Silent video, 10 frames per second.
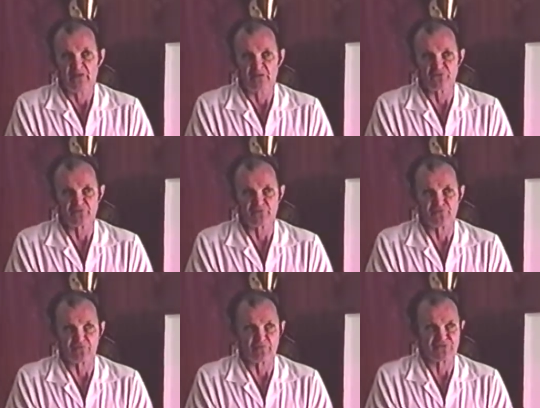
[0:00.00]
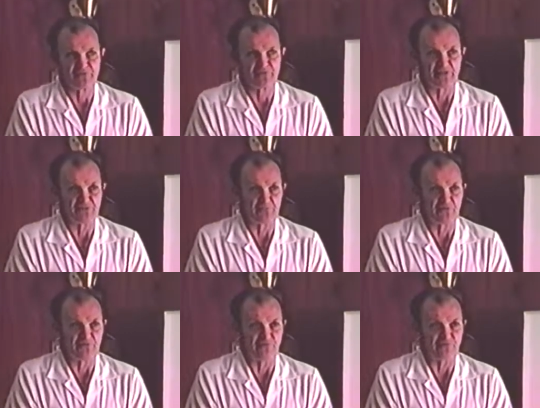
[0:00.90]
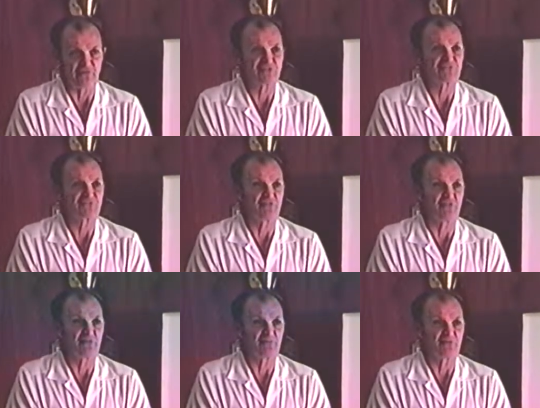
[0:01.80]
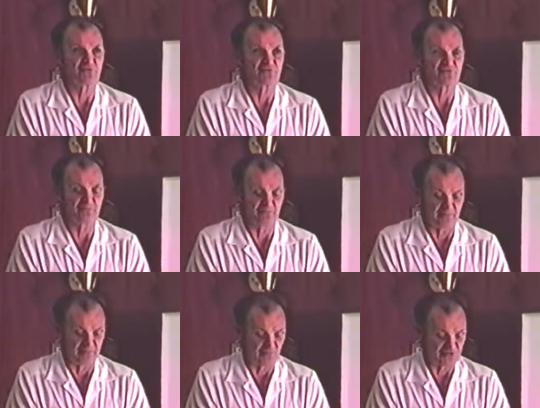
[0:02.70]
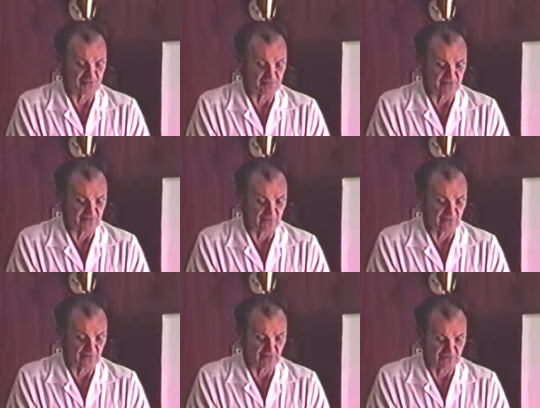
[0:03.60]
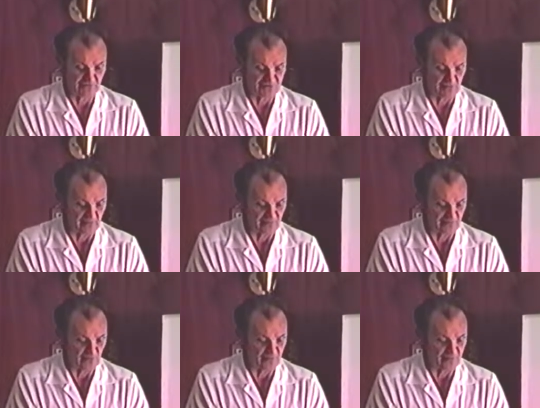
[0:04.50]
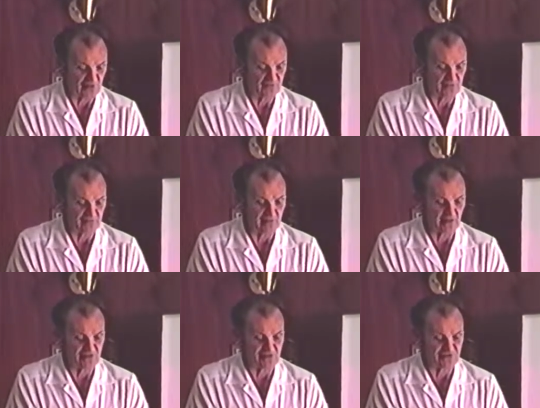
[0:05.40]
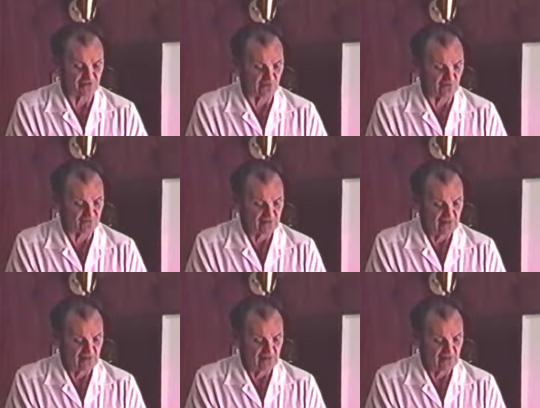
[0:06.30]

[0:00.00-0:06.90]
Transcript: And I thought, I thought, to myself, well, that's a pretty futile exercise because the people could simply say, well, so much to you priest. we can manage ourselves.